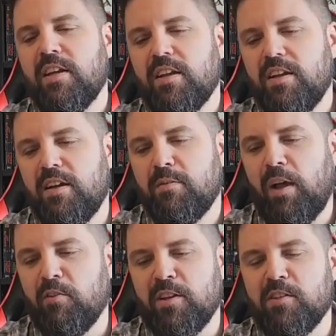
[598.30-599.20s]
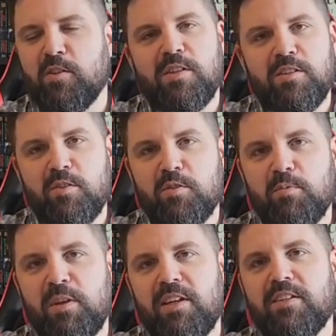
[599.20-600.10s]
I really enjoy his social
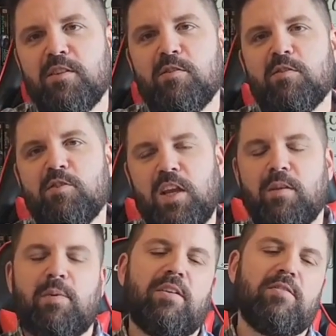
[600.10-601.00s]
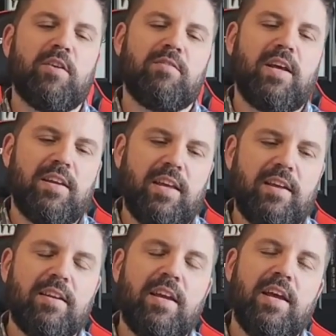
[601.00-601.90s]
media too, so check him out if you have not
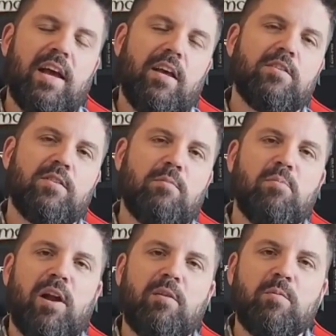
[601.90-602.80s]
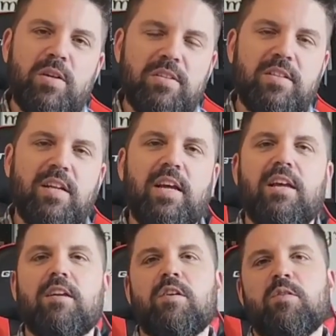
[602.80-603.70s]
yet. I also have Brian Wilson
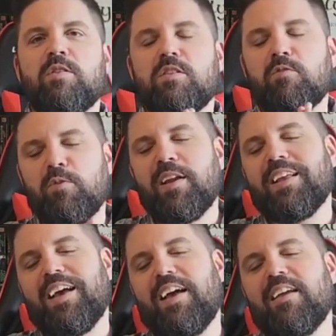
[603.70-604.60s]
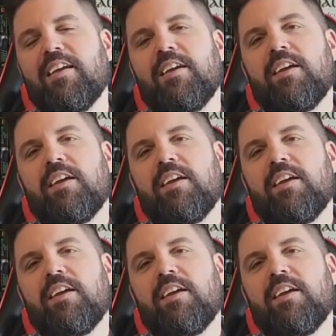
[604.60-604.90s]
on, who is a great guy.